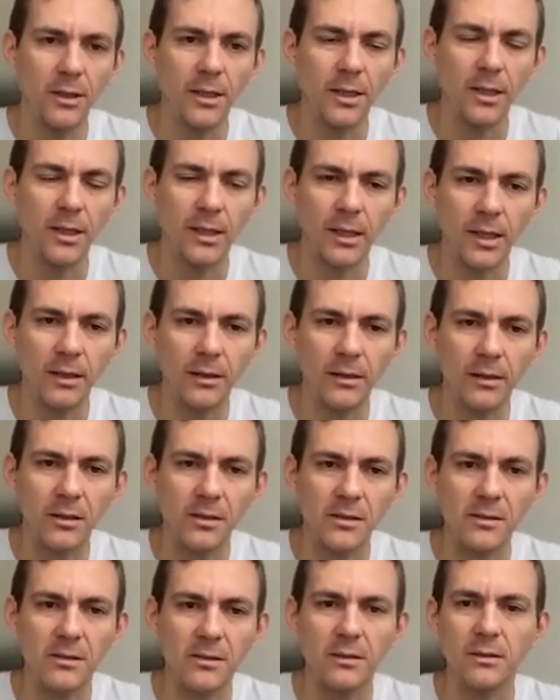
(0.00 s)
And again,
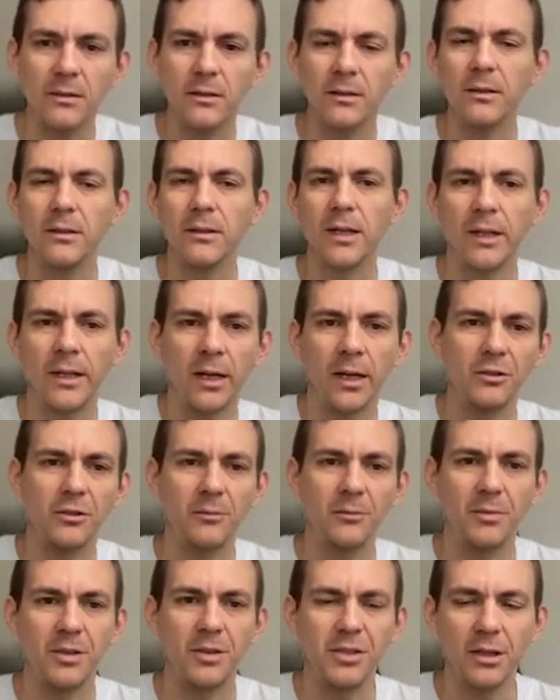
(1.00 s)
this can
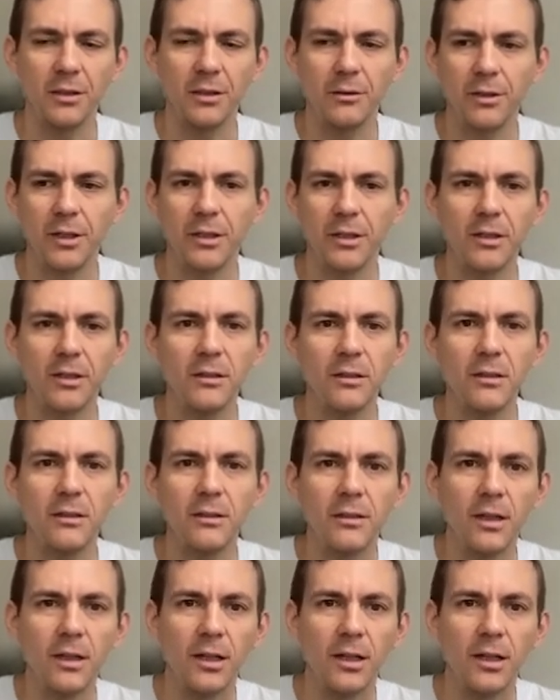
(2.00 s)
actually be generated.